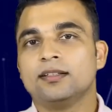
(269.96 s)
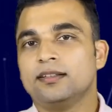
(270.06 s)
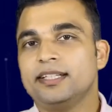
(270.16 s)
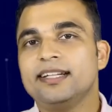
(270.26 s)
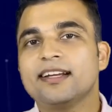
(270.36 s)

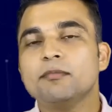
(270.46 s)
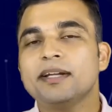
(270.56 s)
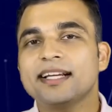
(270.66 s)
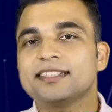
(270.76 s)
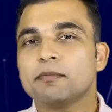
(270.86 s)
The income
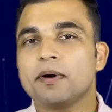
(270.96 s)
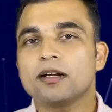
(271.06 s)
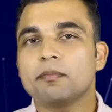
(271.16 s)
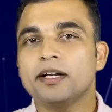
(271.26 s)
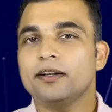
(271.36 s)
tax
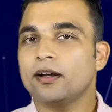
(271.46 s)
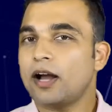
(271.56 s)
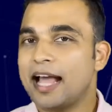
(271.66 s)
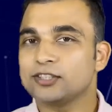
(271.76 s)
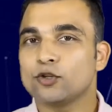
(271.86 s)

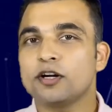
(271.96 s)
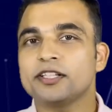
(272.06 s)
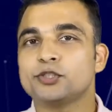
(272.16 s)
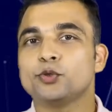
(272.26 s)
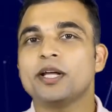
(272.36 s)
department has not
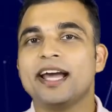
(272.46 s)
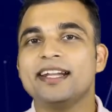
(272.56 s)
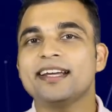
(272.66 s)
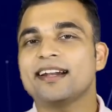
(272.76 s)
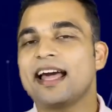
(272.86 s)
issued
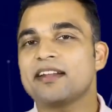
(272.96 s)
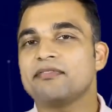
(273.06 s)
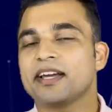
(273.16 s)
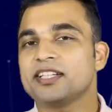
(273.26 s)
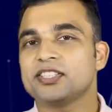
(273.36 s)
any
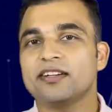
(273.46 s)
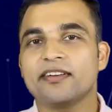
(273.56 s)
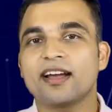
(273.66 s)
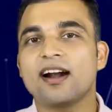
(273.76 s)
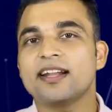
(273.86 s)
clarification
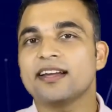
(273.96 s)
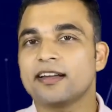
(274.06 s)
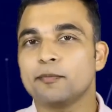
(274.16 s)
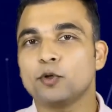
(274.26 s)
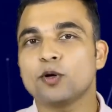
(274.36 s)
regarding
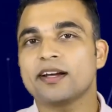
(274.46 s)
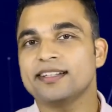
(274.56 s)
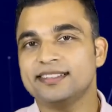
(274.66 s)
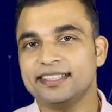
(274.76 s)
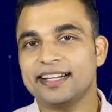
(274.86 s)

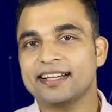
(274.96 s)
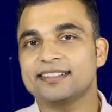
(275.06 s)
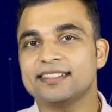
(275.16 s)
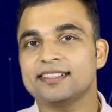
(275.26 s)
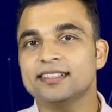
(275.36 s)
cryptocurrency
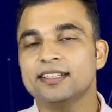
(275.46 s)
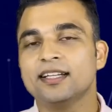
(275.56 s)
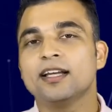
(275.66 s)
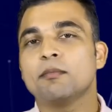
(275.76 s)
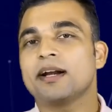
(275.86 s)

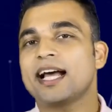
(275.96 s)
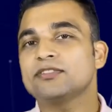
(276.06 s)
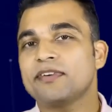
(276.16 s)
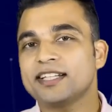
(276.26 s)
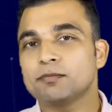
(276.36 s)
taxation, but
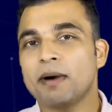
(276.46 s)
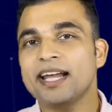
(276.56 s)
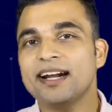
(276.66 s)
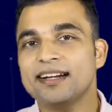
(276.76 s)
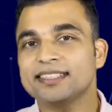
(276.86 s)
as far as my
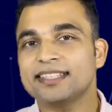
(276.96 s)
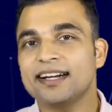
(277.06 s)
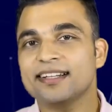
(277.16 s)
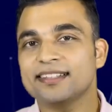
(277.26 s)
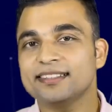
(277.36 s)

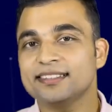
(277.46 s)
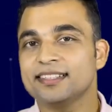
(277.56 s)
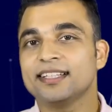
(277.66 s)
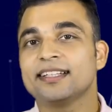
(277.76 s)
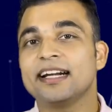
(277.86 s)
understanding is
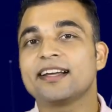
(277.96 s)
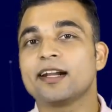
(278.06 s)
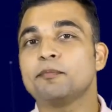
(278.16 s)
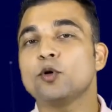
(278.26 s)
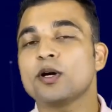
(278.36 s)
that
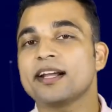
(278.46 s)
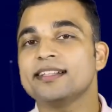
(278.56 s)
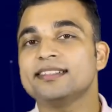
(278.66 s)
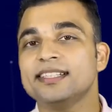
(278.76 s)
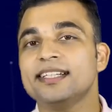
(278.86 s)

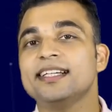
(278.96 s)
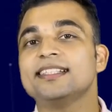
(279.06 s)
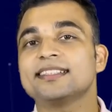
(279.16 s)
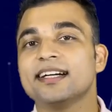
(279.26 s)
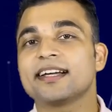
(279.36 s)
cryptocurrency
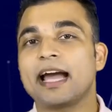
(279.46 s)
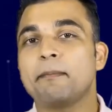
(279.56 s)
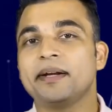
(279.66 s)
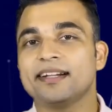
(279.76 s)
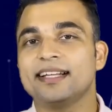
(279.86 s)
is a
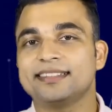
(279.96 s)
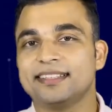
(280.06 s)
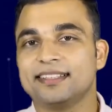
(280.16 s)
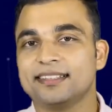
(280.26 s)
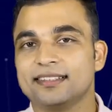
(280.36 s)
capital
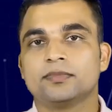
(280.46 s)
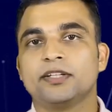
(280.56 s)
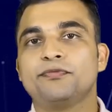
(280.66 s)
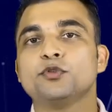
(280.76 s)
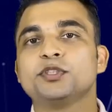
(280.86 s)
asset.
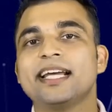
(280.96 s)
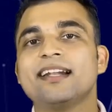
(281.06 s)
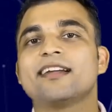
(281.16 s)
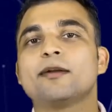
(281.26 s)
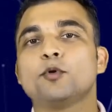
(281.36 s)
If you
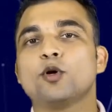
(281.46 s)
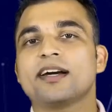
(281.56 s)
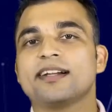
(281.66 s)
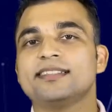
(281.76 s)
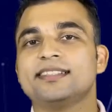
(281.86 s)
sell
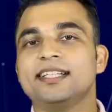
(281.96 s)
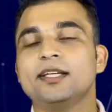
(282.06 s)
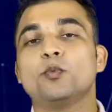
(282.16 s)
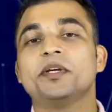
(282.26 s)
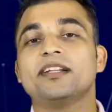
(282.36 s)

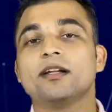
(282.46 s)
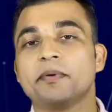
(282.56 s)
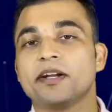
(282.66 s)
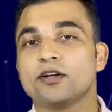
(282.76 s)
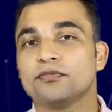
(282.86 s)
cryptocurrency within a
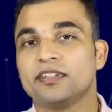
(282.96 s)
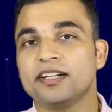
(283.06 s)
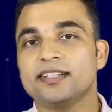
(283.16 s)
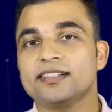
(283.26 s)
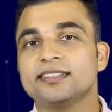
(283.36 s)
period of
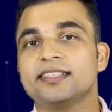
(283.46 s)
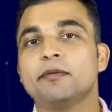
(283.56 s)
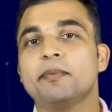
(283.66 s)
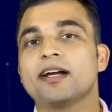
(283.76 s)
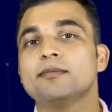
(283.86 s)
3 years,
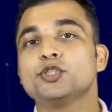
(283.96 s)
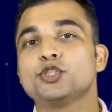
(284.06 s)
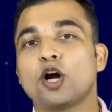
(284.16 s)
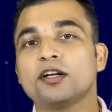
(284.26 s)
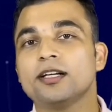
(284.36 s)
it becomes
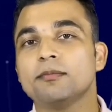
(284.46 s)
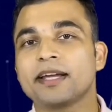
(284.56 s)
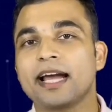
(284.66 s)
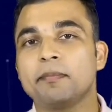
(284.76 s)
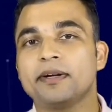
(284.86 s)
short-term
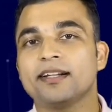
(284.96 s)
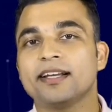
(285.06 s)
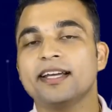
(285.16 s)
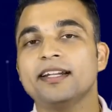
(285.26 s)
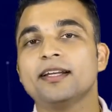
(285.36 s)
capital
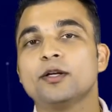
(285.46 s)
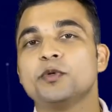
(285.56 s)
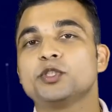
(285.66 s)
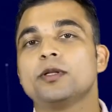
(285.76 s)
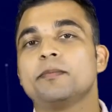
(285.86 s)
gain,
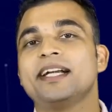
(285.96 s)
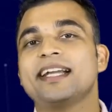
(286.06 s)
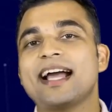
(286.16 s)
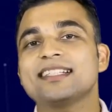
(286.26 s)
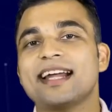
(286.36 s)
which will be
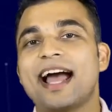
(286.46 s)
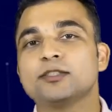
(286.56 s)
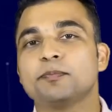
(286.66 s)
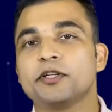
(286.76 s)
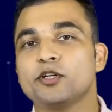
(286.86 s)
taxed
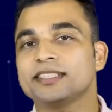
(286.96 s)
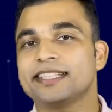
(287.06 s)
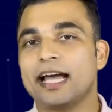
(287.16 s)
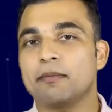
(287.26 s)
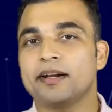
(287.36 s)
as per your
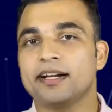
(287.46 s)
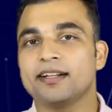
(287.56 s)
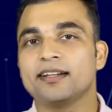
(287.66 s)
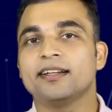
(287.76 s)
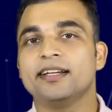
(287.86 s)
slab rate.
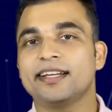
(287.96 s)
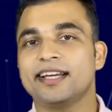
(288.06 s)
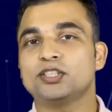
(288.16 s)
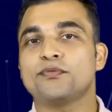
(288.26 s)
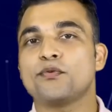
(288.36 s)
In
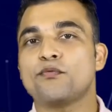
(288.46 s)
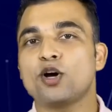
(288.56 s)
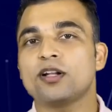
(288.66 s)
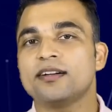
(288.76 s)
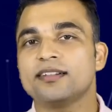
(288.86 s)
case if you
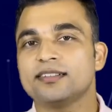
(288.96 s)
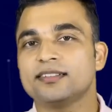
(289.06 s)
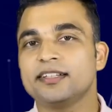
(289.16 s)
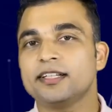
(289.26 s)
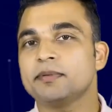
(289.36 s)
fall under the
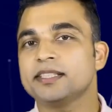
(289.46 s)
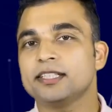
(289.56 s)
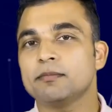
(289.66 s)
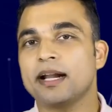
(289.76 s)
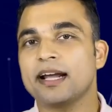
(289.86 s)

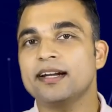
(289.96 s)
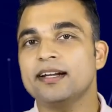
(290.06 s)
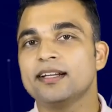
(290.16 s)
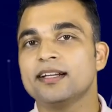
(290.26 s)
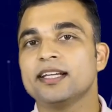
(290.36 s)
30%
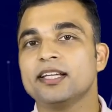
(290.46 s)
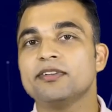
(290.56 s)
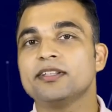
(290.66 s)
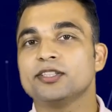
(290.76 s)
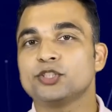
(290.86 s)
bracket,
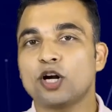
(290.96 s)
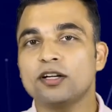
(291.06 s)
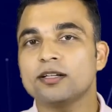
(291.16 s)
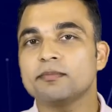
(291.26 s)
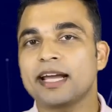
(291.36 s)
even the
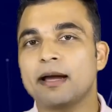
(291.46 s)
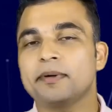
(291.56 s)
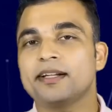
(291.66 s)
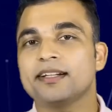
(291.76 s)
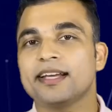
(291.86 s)
short-term
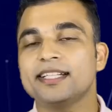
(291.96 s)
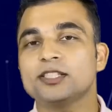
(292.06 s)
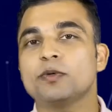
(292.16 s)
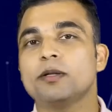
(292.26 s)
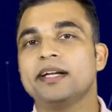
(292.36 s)
capital
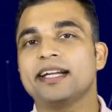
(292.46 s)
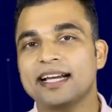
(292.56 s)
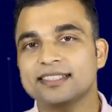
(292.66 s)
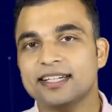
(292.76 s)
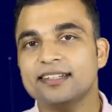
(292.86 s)
gains will be
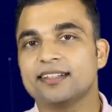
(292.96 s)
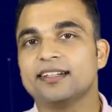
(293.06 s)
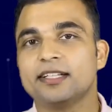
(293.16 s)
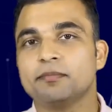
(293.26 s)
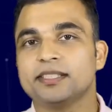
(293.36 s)
taxed at
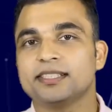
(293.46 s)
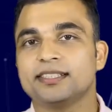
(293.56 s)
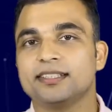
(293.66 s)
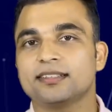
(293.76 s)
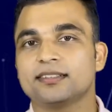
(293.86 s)

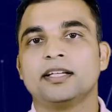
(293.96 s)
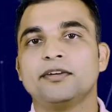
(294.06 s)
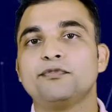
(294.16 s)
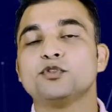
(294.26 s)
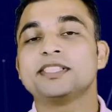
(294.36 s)
30%.
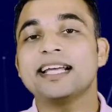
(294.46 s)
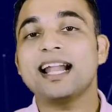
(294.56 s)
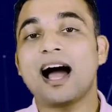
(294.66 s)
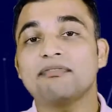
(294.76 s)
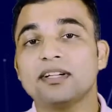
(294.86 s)
If you
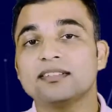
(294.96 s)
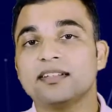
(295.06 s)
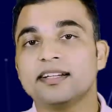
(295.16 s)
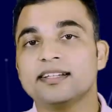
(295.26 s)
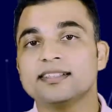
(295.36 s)
sell after
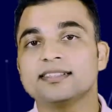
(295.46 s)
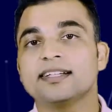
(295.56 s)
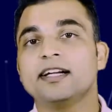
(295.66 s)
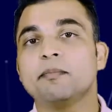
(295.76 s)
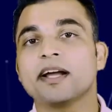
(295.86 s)
3
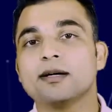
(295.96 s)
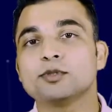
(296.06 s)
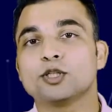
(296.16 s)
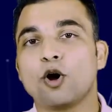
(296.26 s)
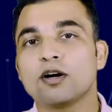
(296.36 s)
years, it
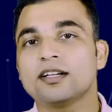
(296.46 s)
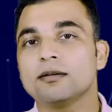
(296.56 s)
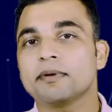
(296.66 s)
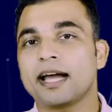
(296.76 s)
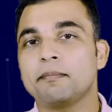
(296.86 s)
becomes
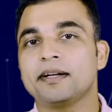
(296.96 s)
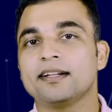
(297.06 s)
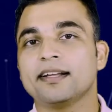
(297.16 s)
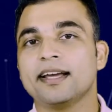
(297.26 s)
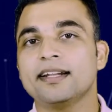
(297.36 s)
long-term
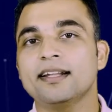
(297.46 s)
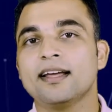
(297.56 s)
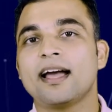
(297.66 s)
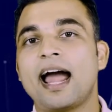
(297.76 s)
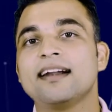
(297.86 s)
capital
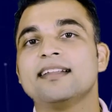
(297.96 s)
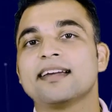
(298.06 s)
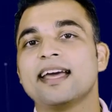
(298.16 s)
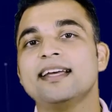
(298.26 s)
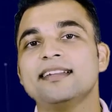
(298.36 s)
gain, and
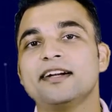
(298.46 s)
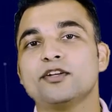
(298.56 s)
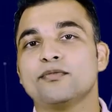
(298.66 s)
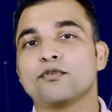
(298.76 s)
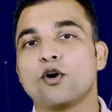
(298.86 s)
the gain
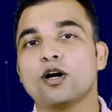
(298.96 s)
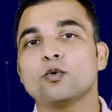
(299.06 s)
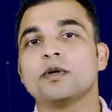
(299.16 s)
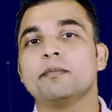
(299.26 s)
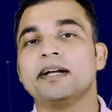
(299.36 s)
that you have
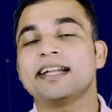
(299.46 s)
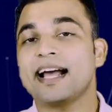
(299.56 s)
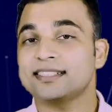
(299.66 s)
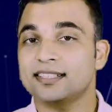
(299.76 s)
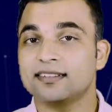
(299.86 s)
got will be
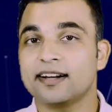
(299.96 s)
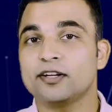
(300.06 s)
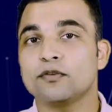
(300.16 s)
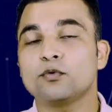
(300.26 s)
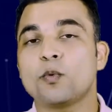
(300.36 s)
taxed at the
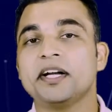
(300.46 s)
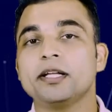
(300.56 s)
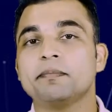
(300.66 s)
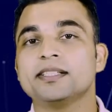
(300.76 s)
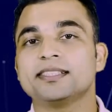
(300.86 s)
rate of
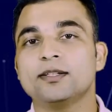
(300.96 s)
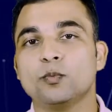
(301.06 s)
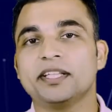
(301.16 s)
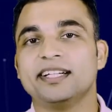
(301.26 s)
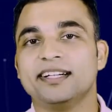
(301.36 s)
20% with